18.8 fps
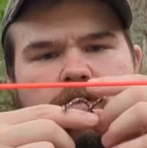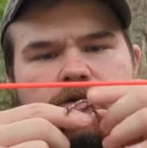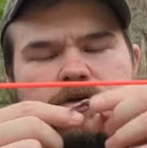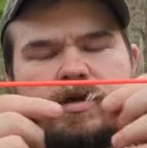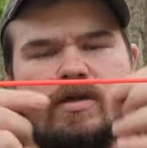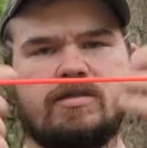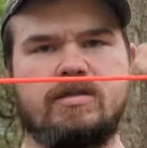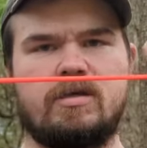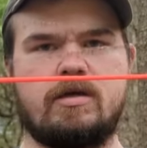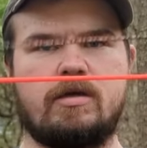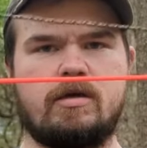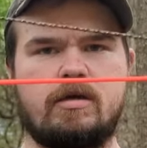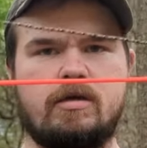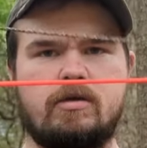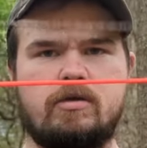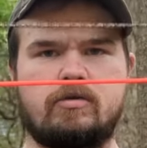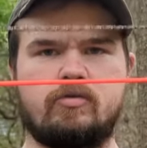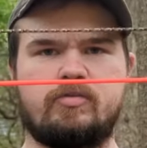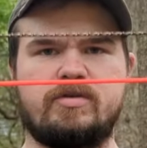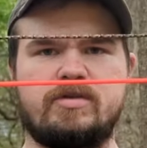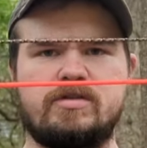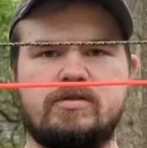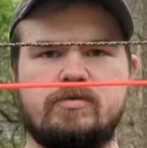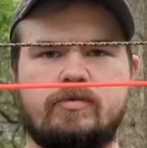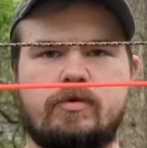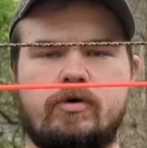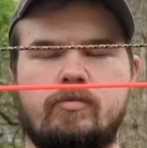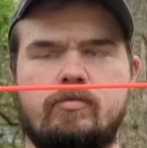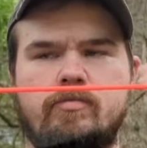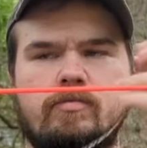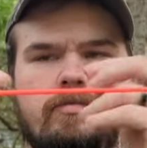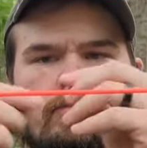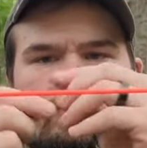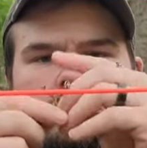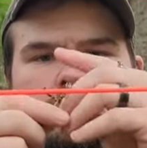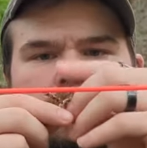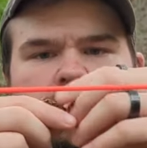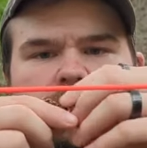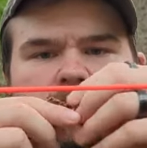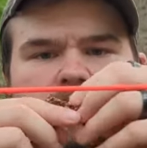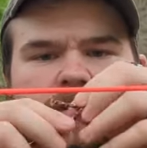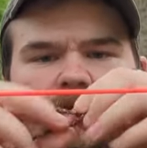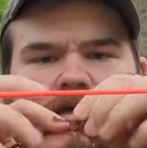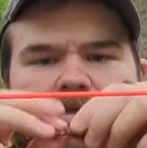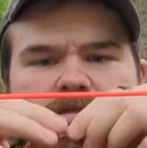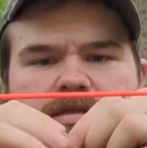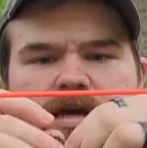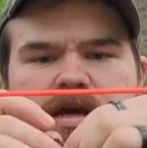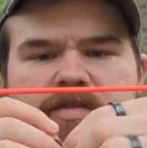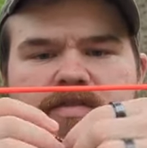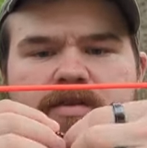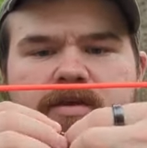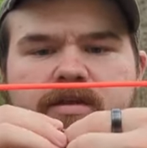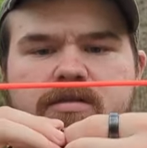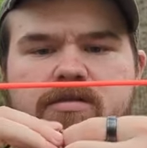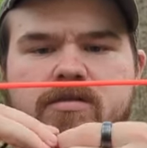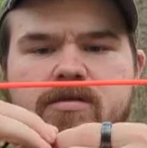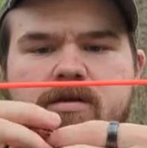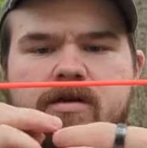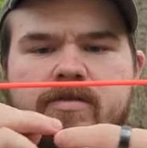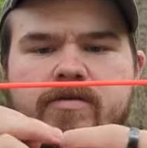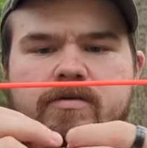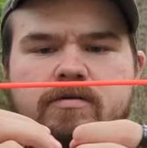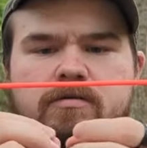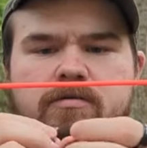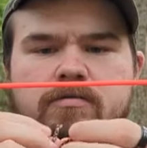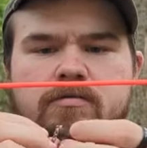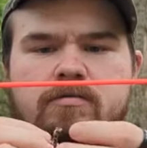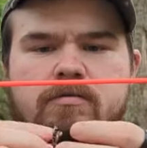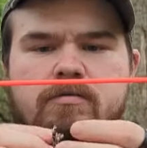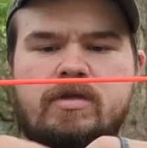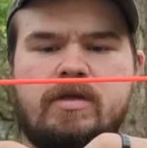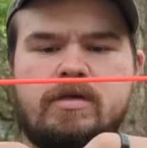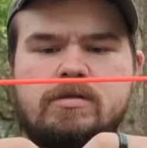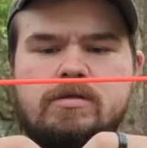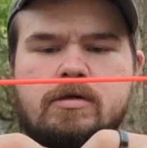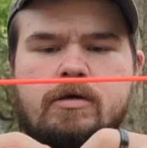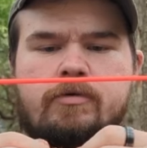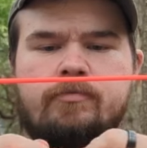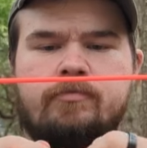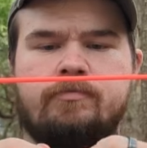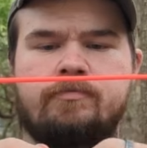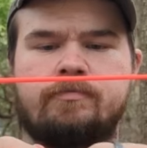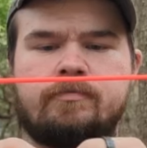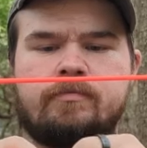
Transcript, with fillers: You're going to take a little piece of rope and tie the ends together, like so.